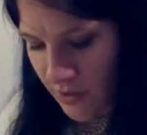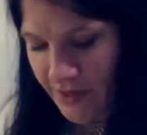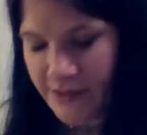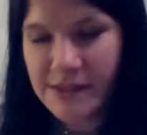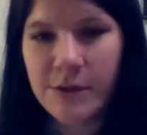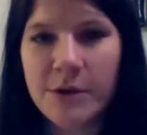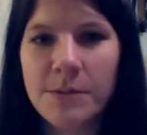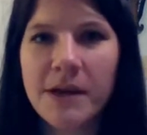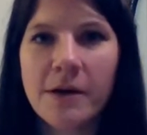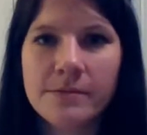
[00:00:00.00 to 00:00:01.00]
all right, so here
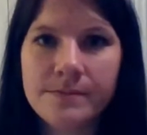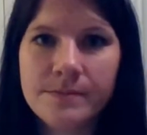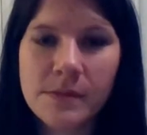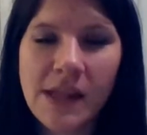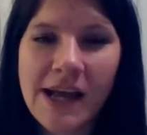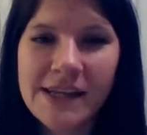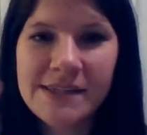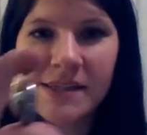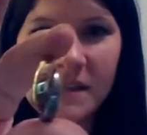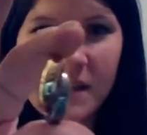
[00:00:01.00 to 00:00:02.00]
we go.
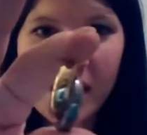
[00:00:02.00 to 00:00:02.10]
Last of the